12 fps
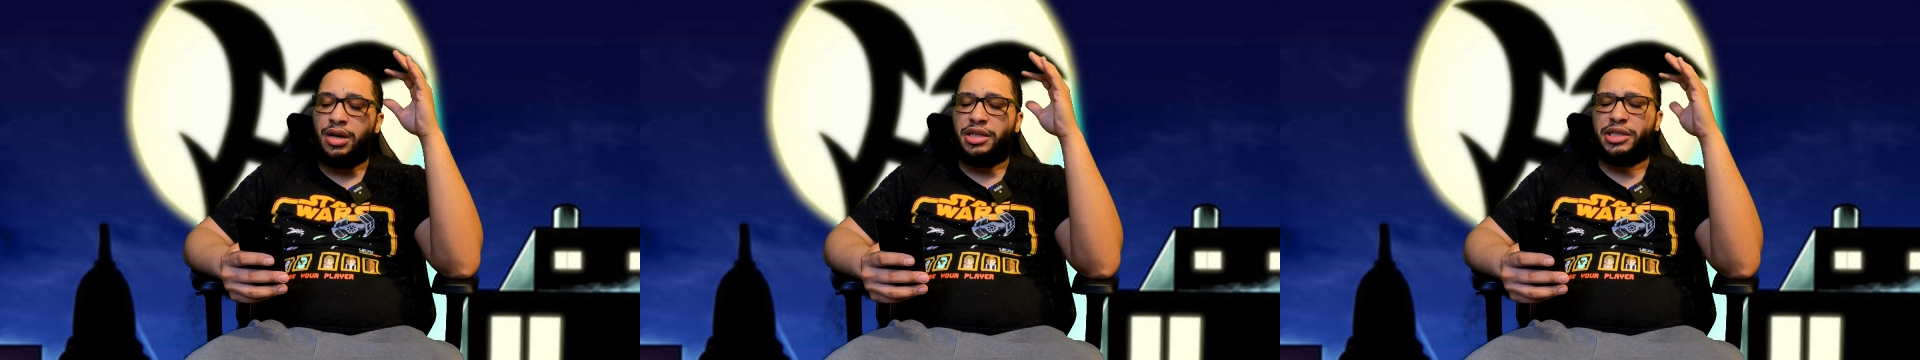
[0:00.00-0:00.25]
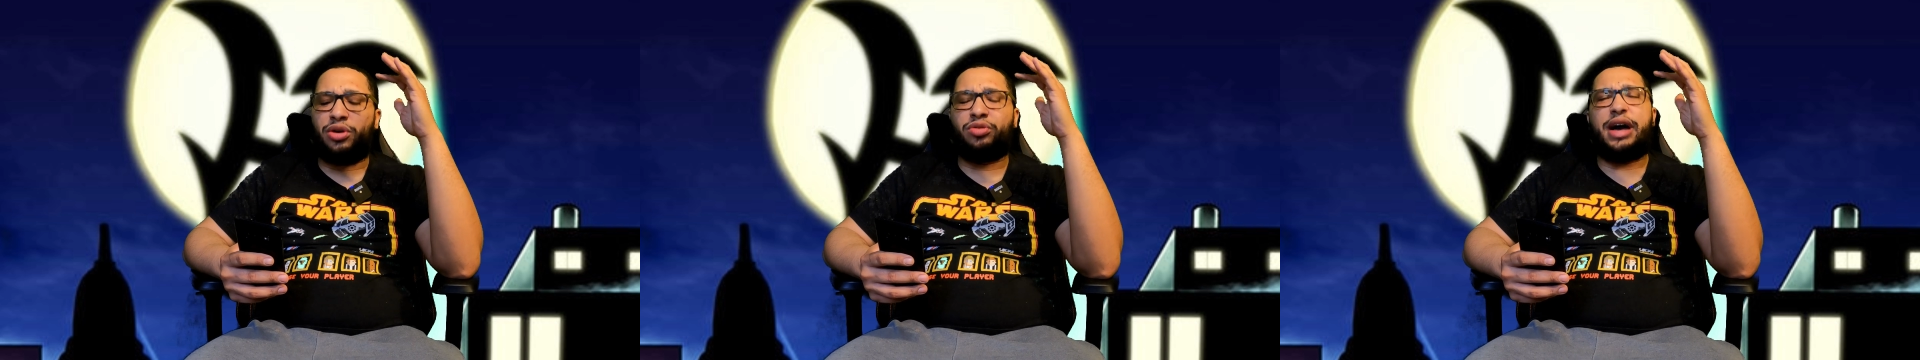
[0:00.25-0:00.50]

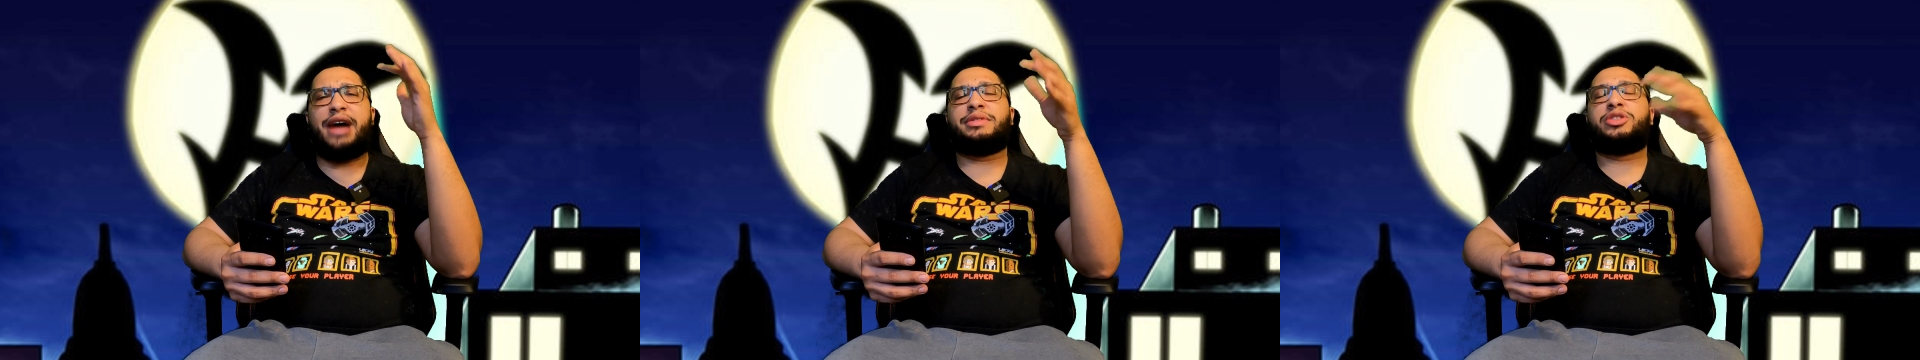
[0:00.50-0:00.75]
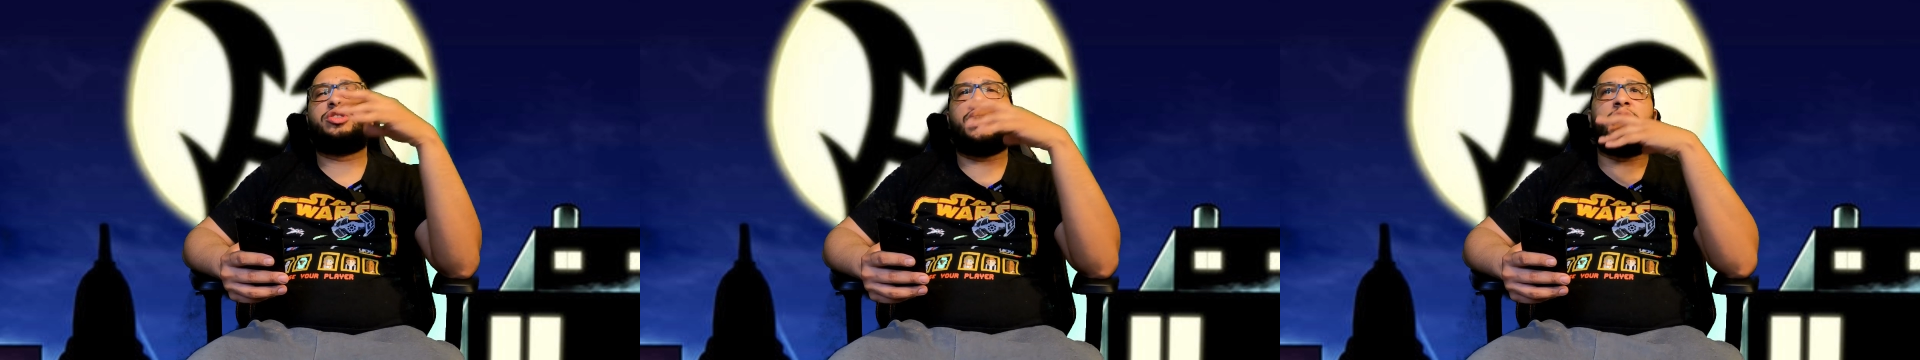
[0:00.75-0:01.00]
So having
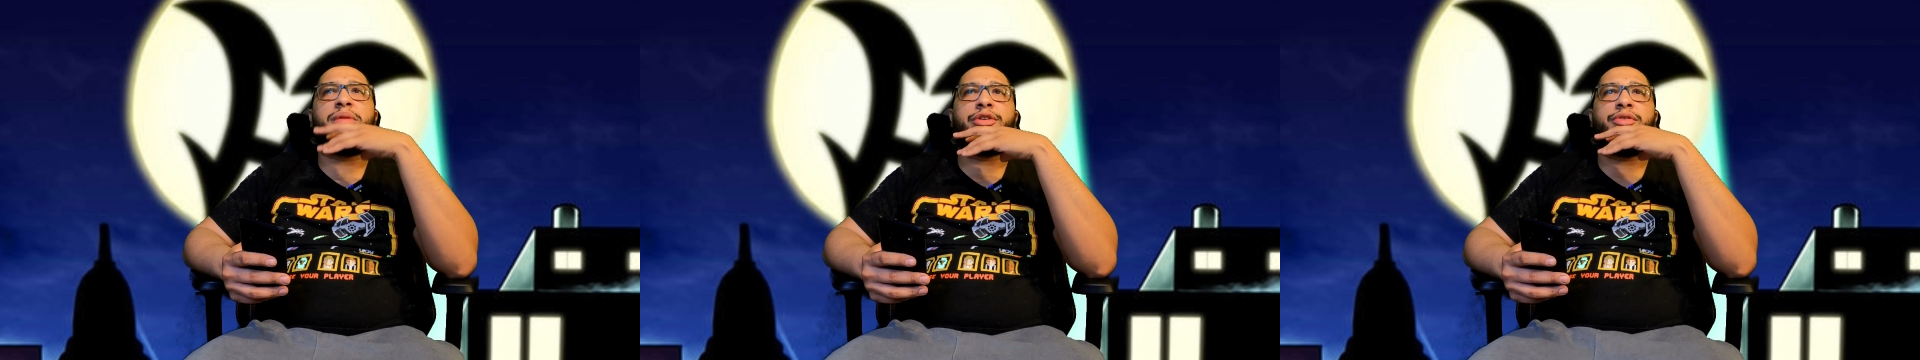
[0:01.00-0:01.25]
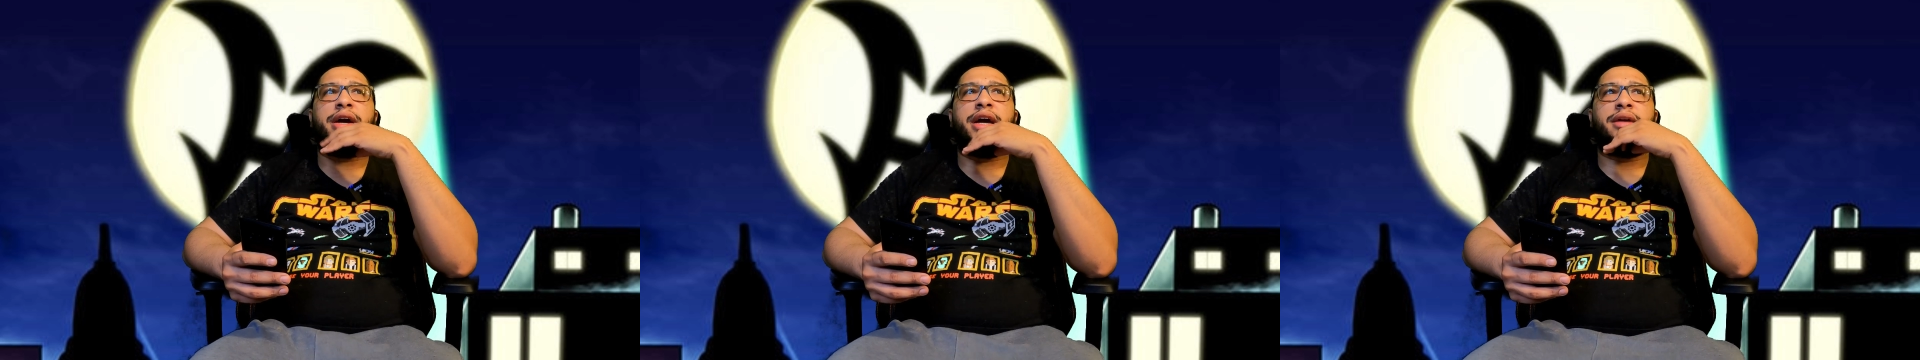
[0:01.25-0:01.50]
two Call by the
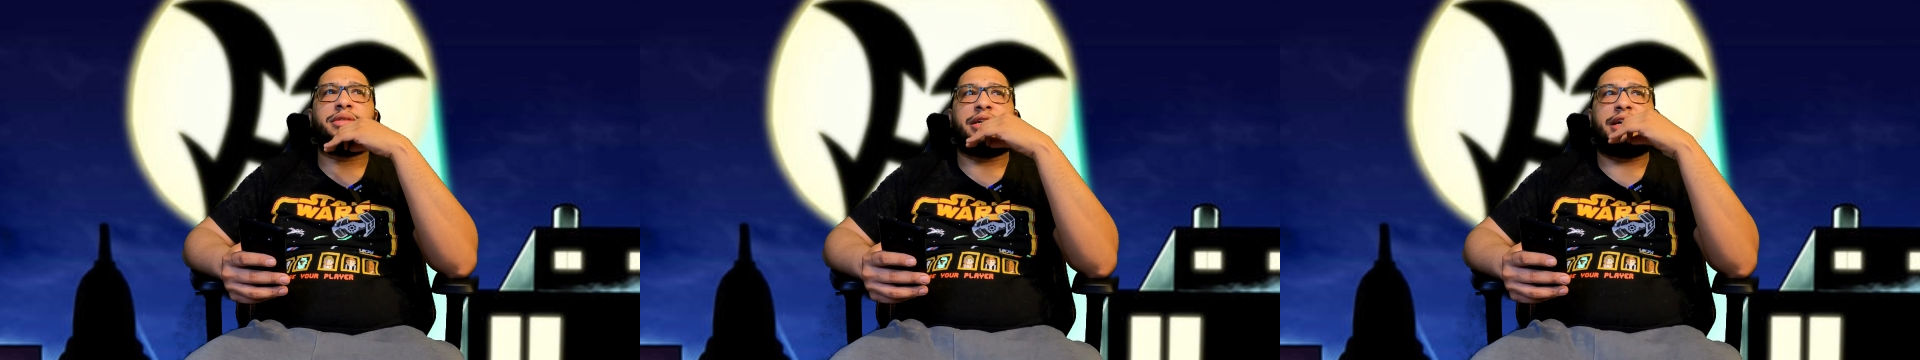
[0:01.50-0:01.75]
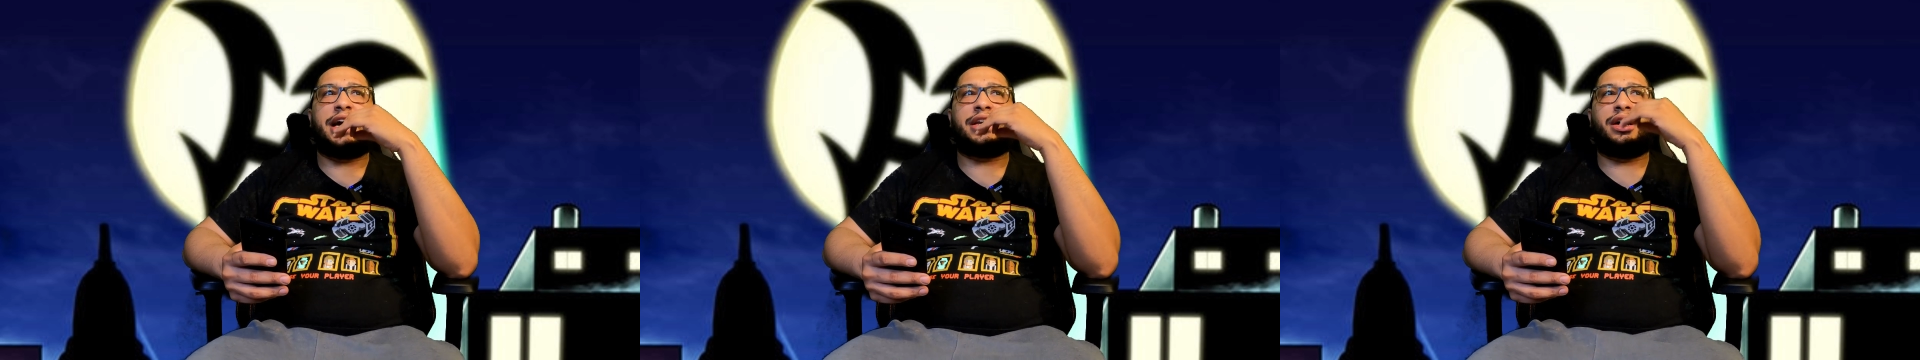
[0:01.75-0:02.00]
Graves can
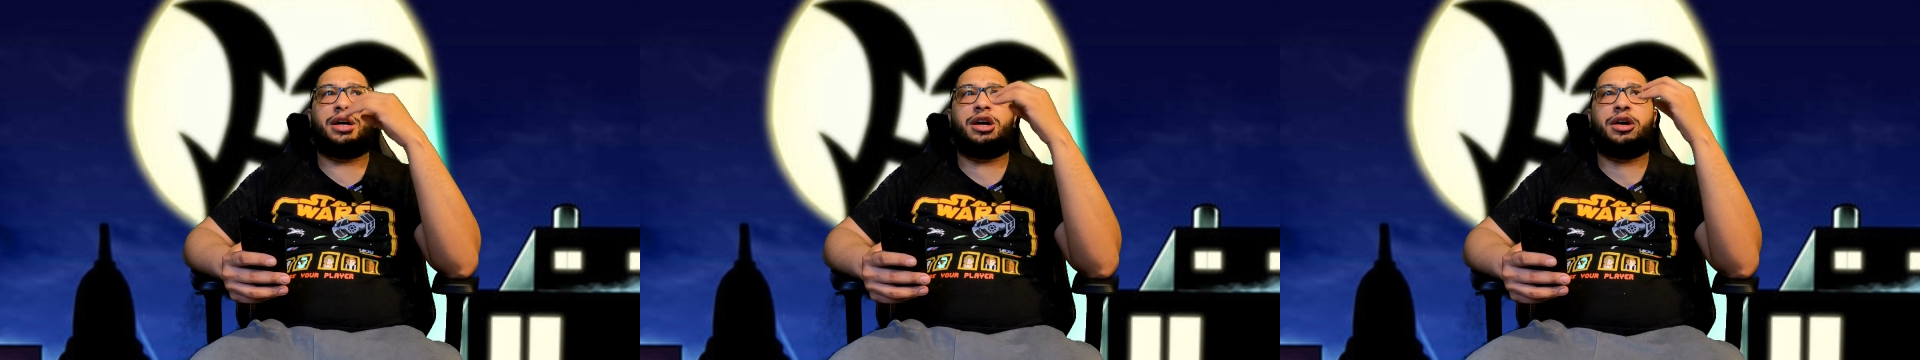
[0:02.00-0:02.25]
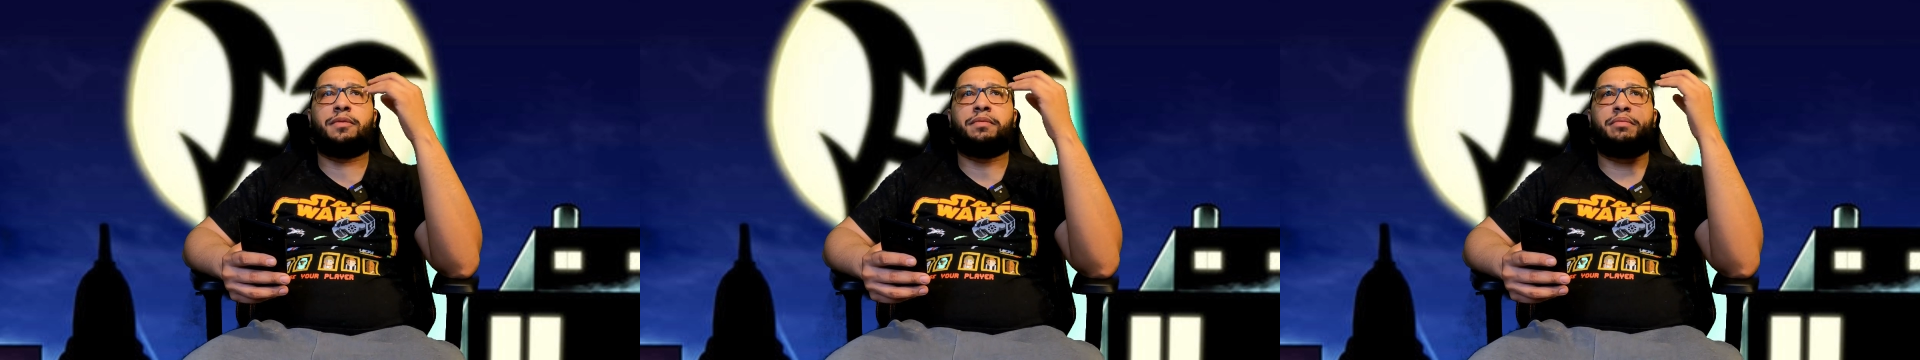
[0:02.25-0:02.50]
kind of
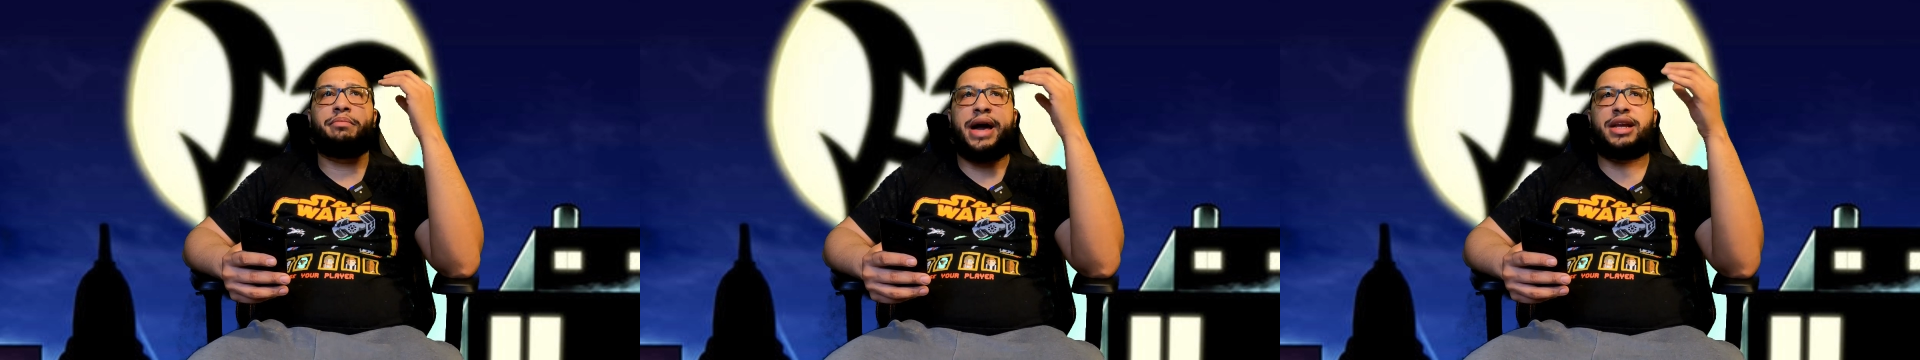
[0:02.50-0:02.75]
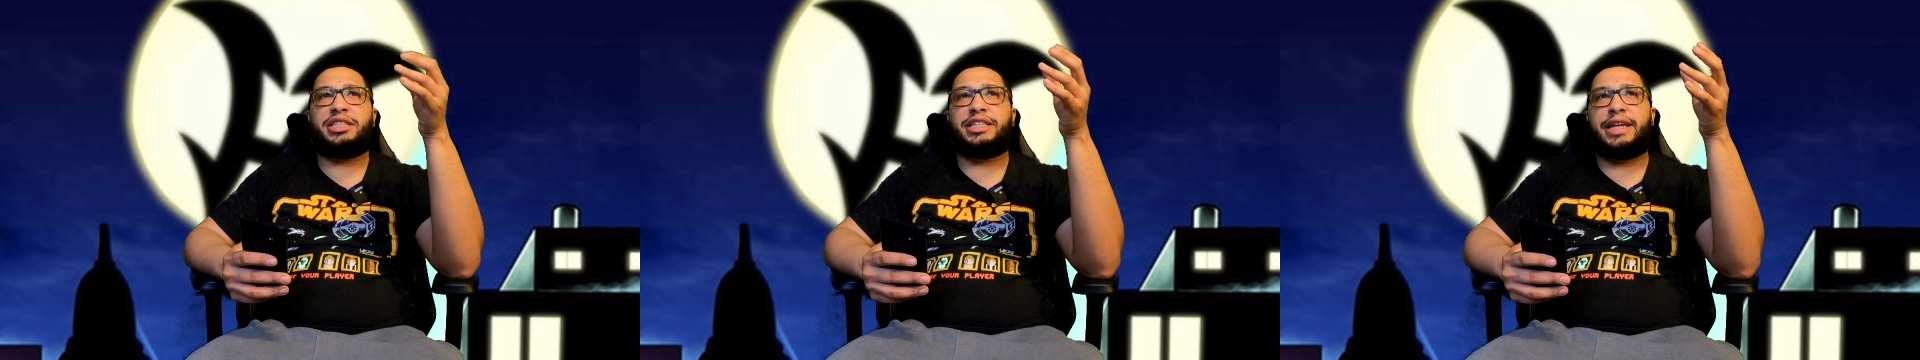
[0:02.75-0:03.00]
um,
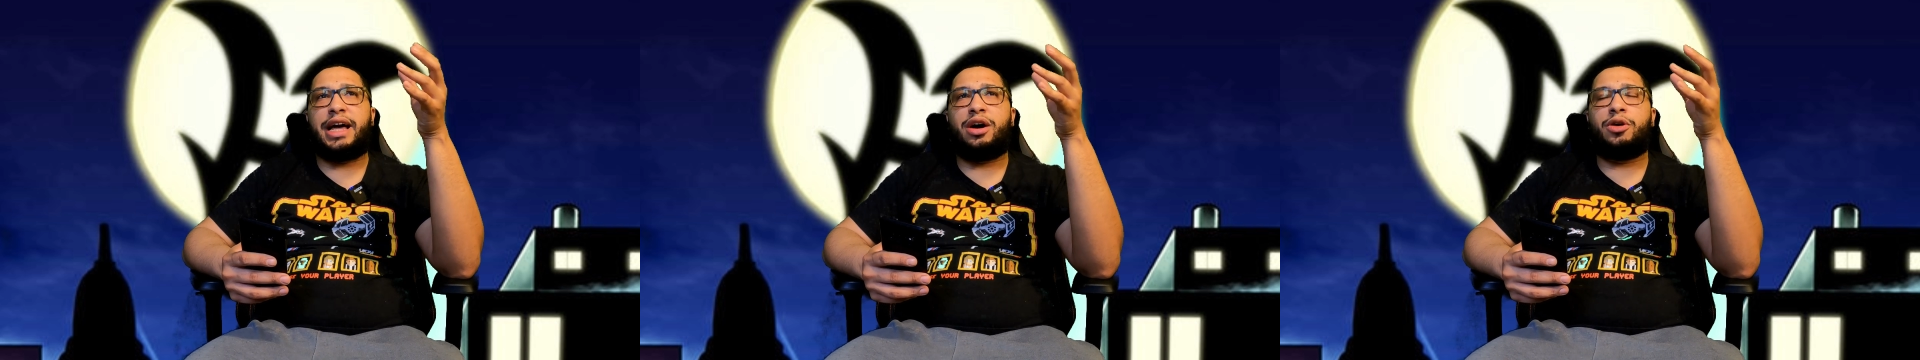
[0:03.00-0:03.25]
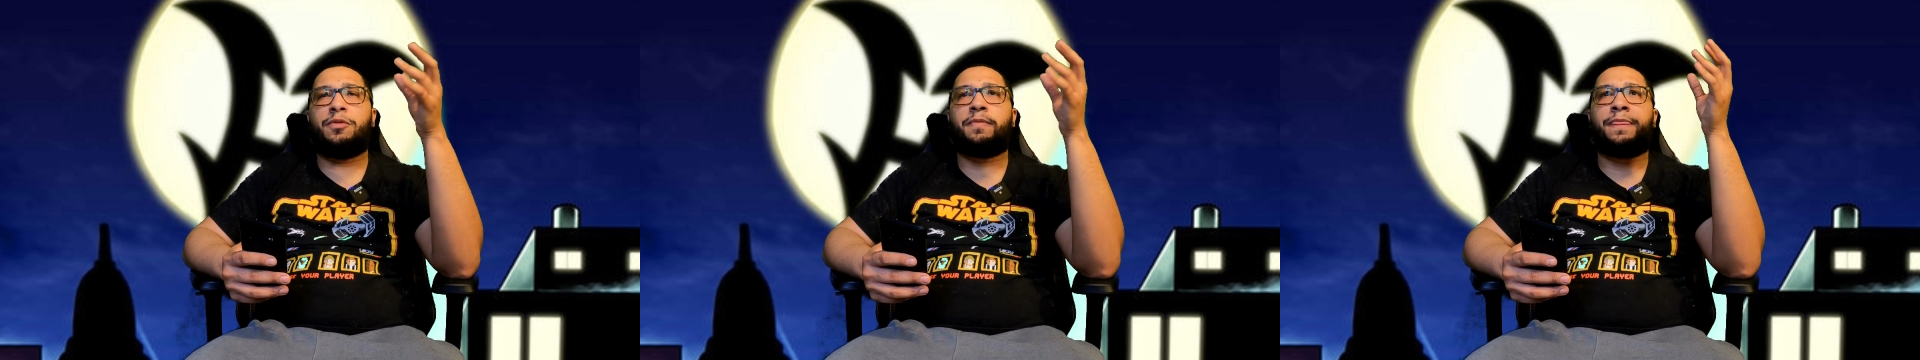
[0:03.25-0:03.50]
balance that
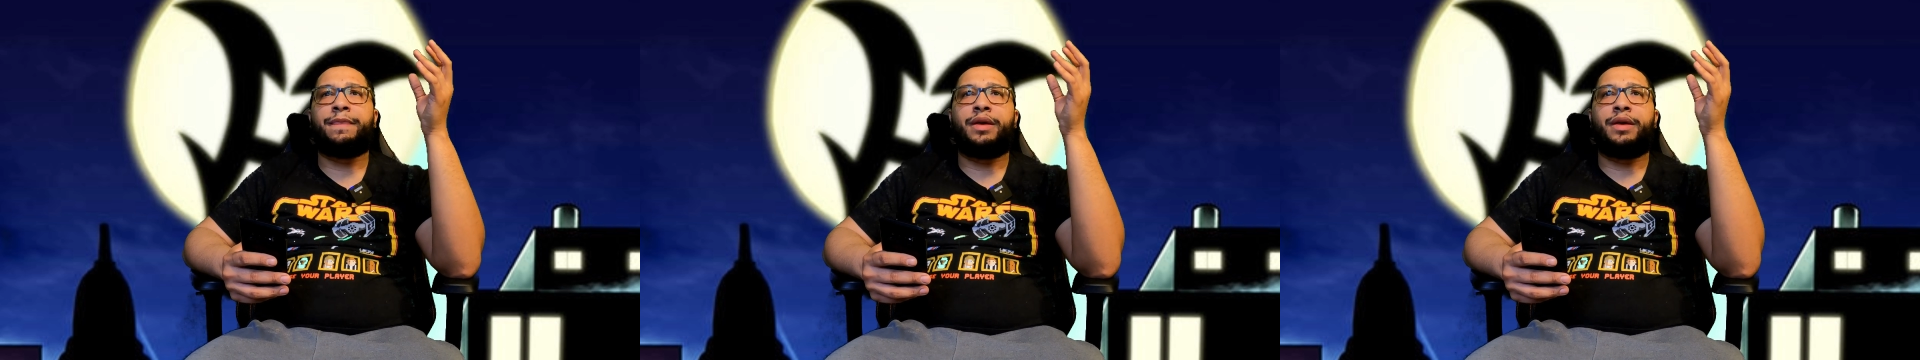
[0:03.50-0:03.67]
out.